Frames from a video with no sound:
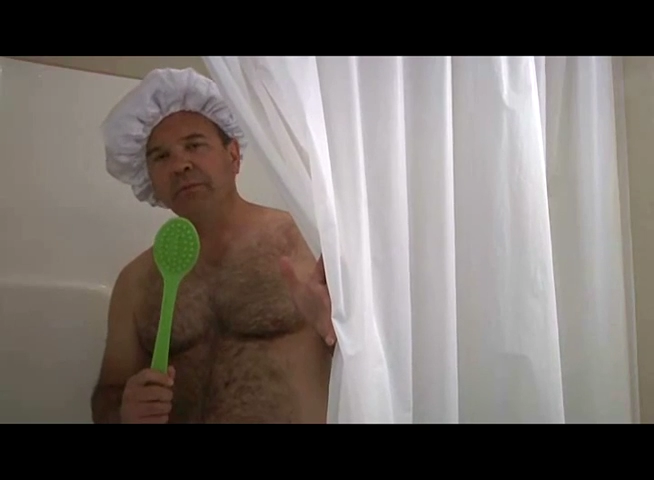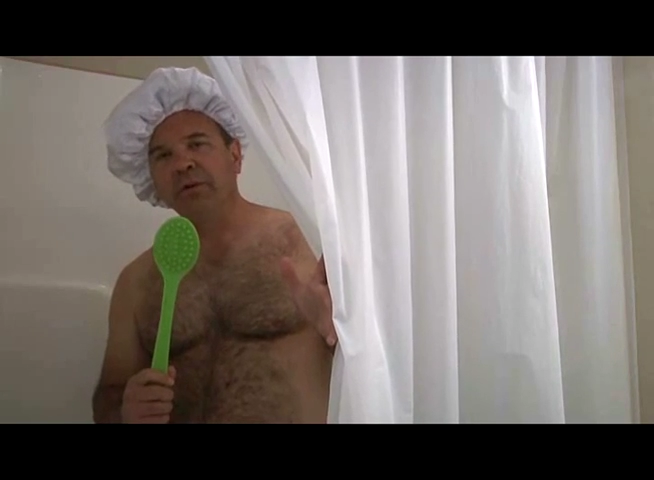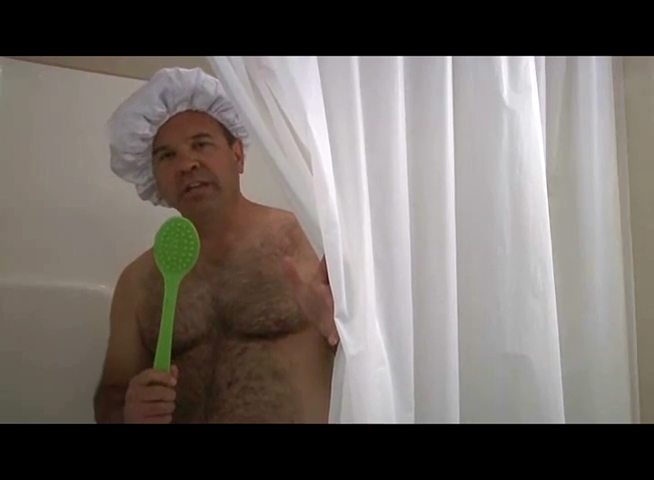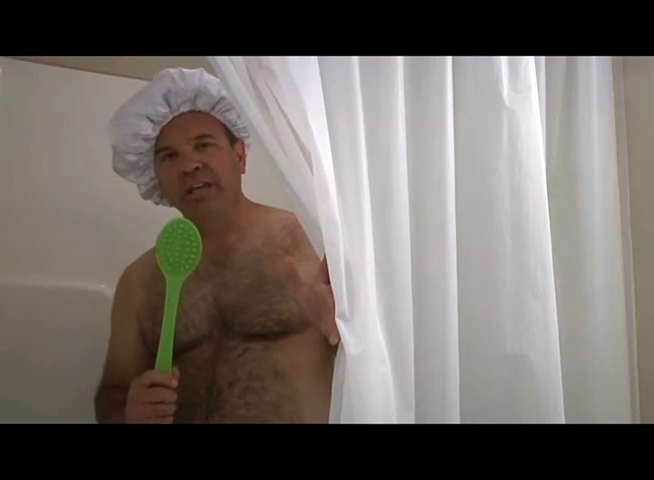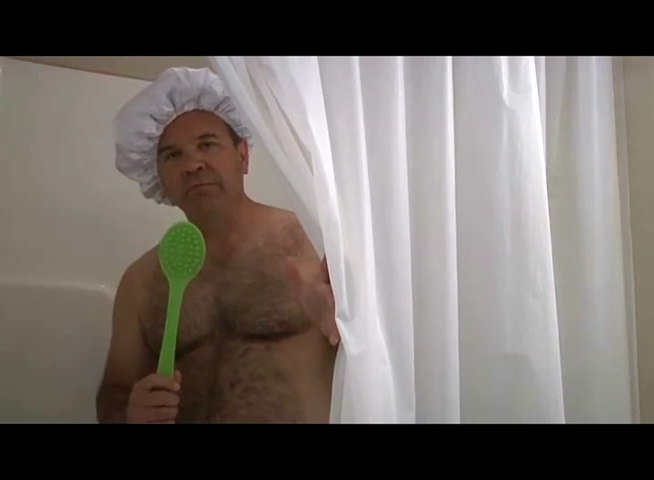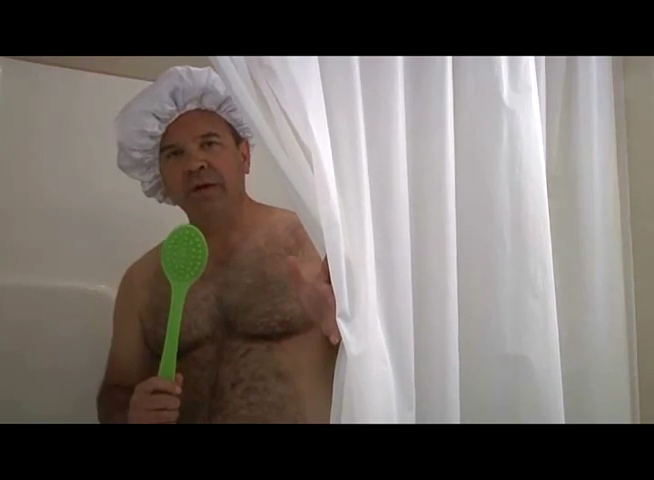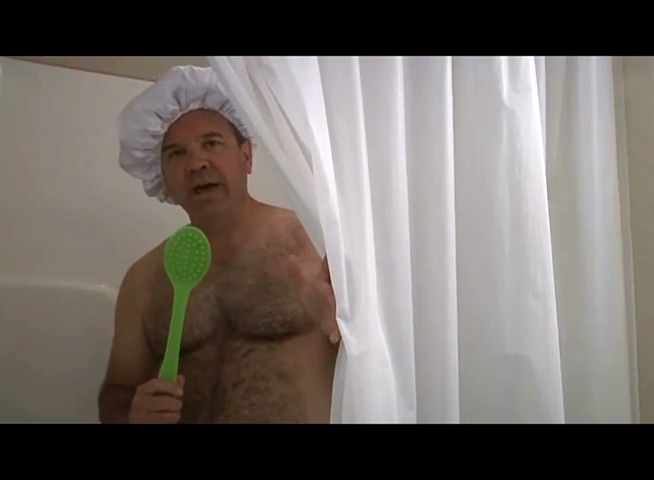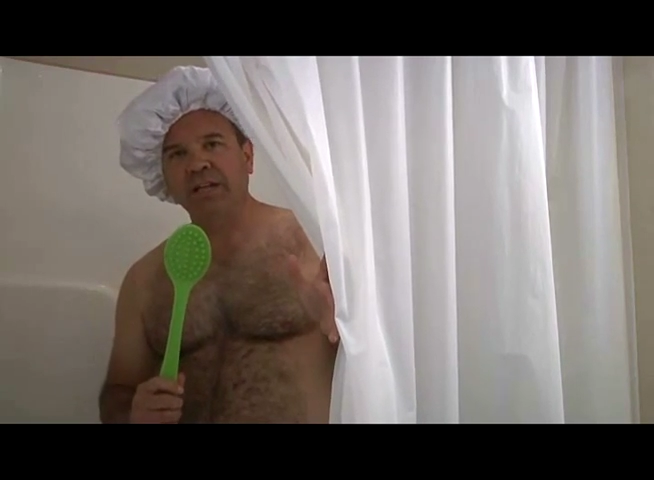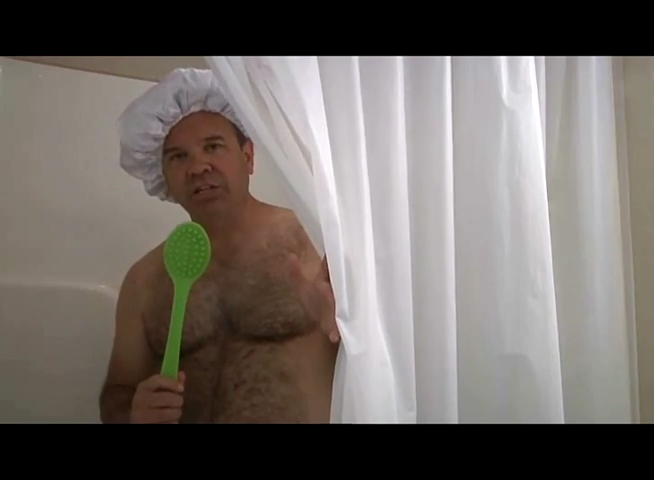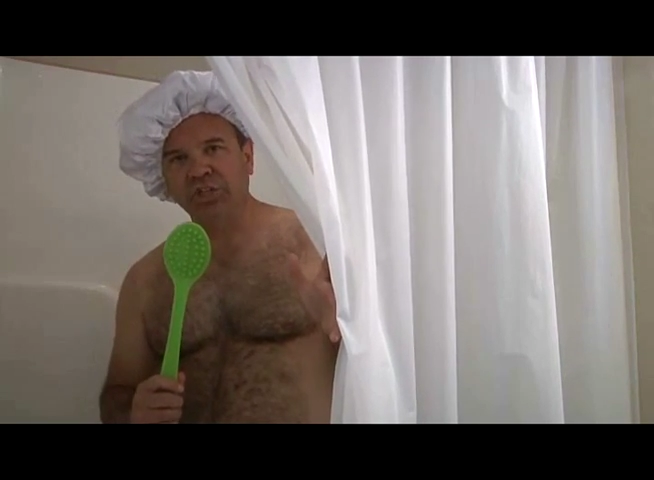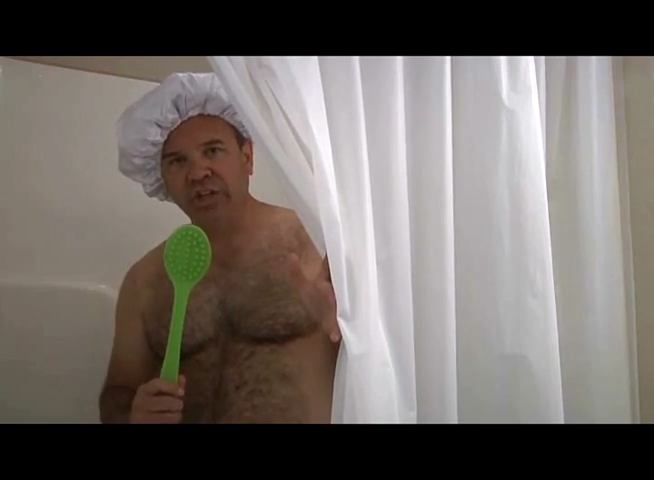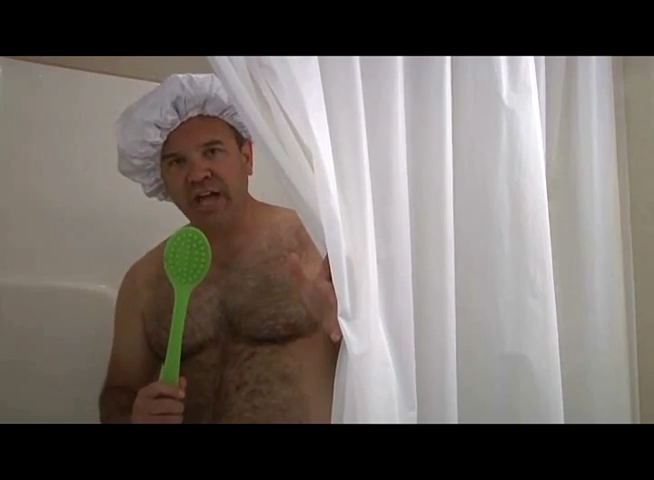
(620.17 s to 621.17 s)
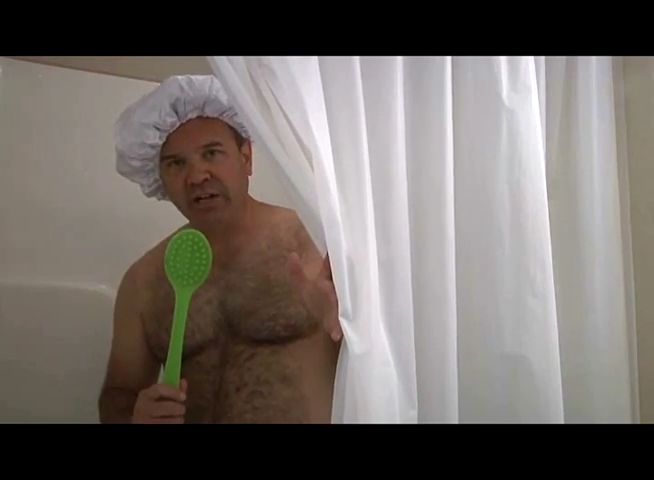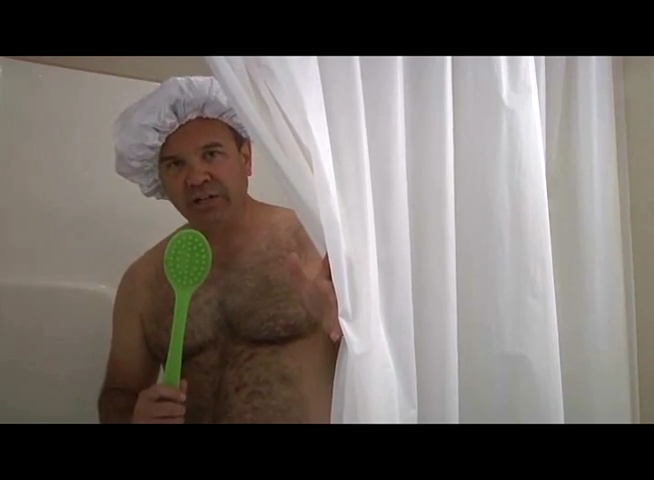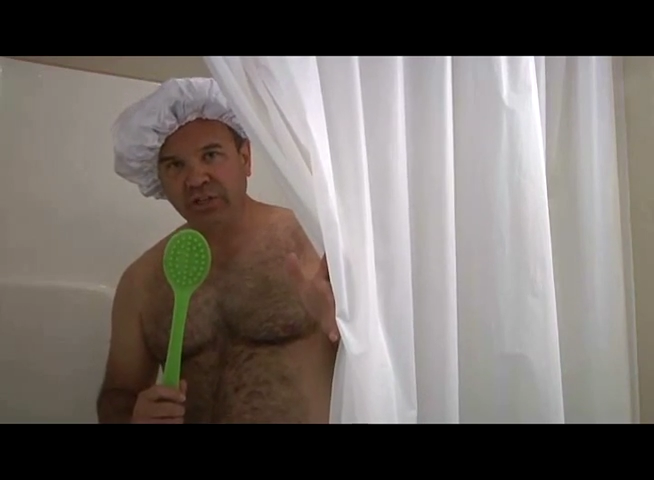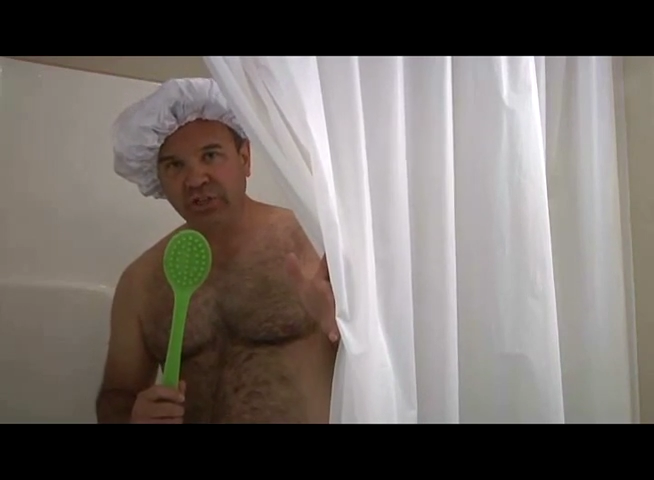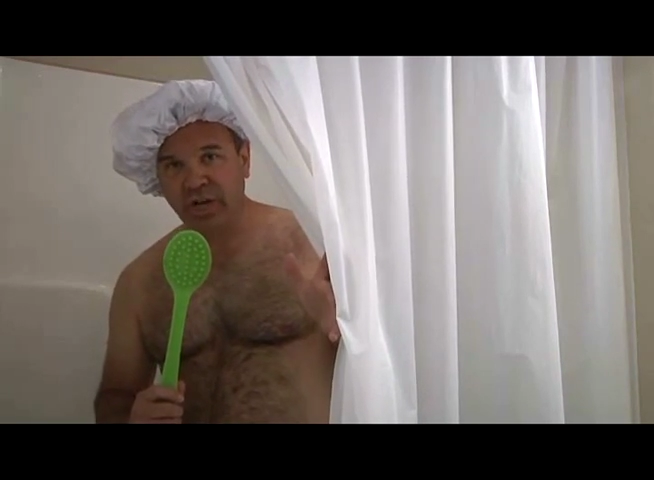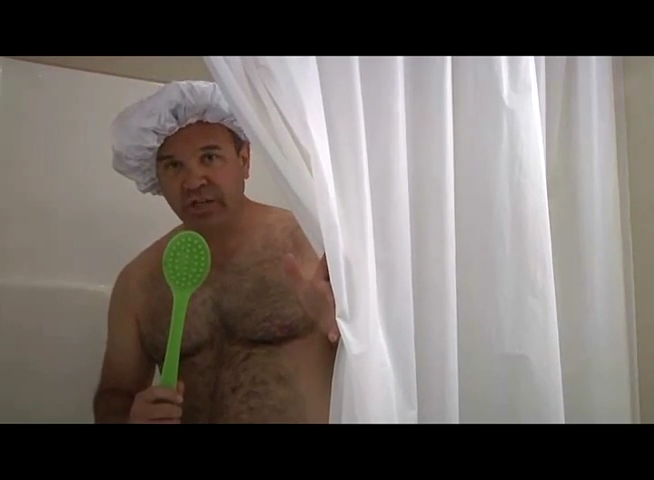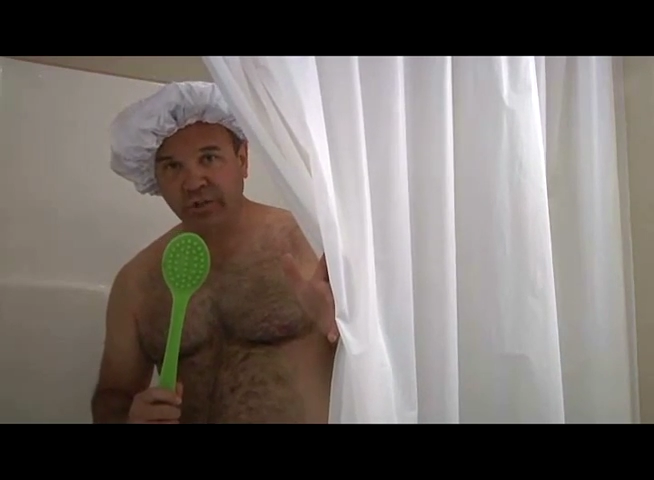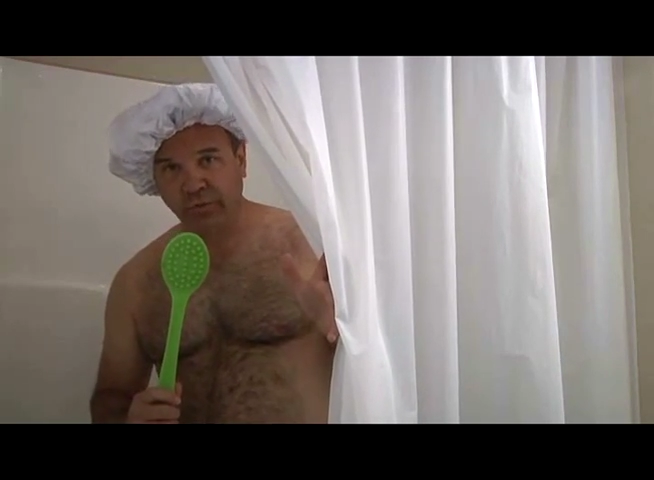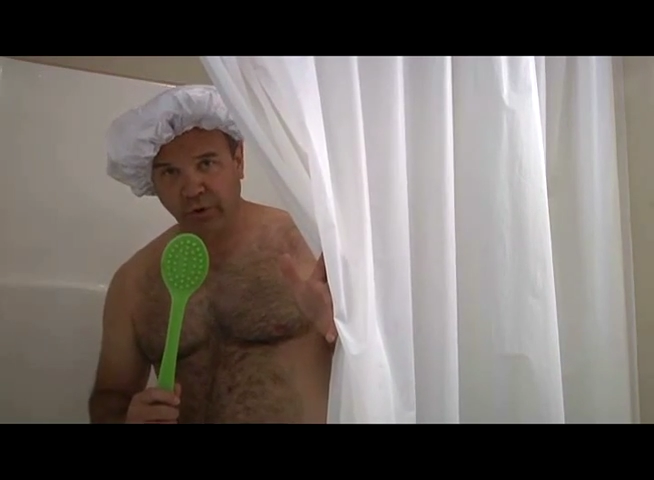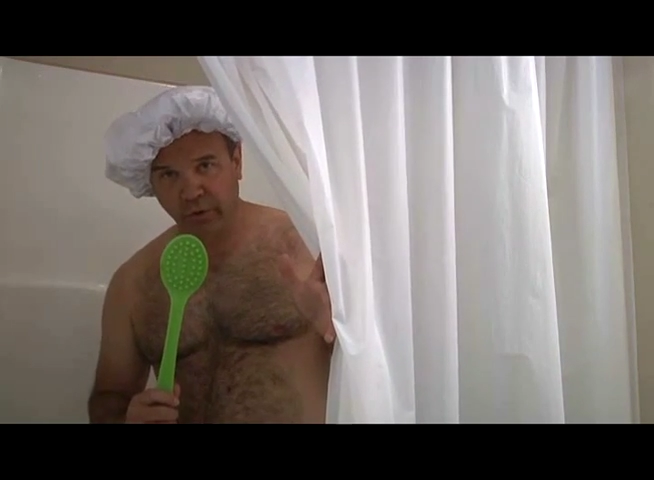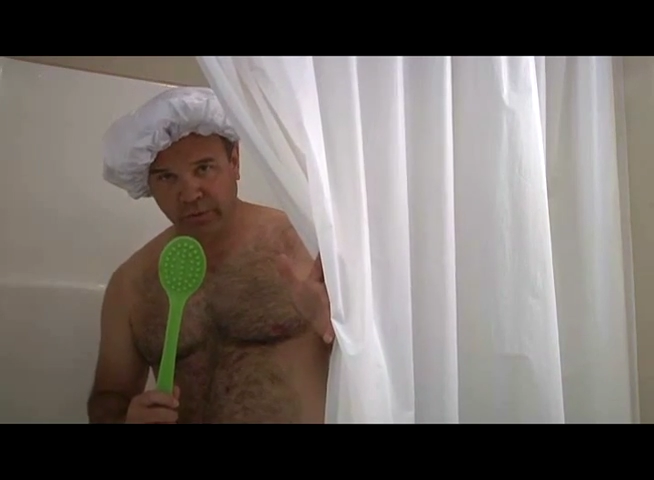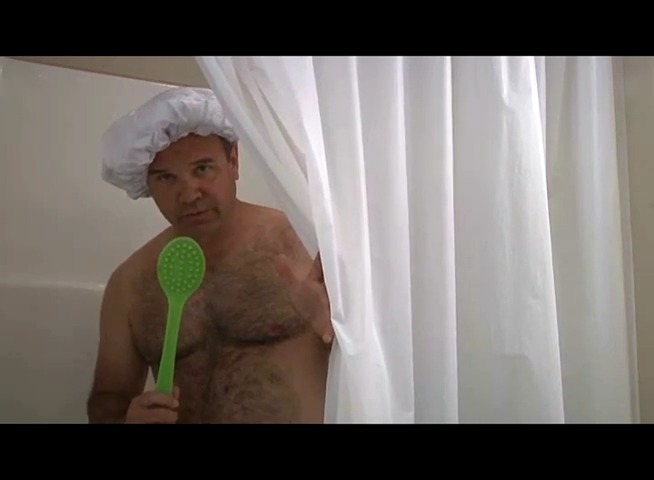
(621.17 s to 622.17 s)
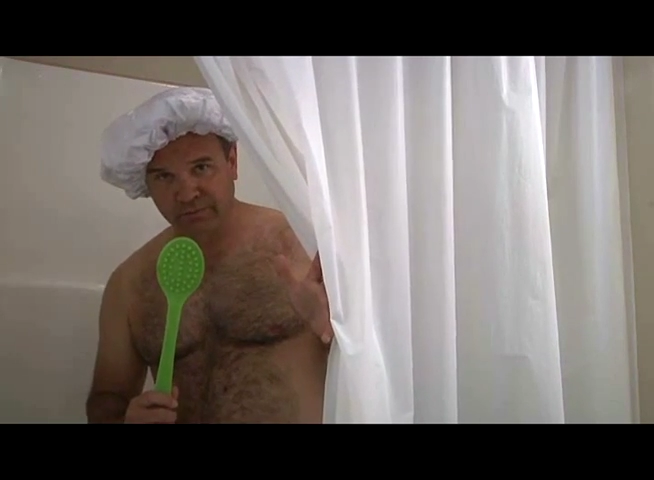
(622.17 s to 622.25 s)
going to get back to channeling Josh Groban.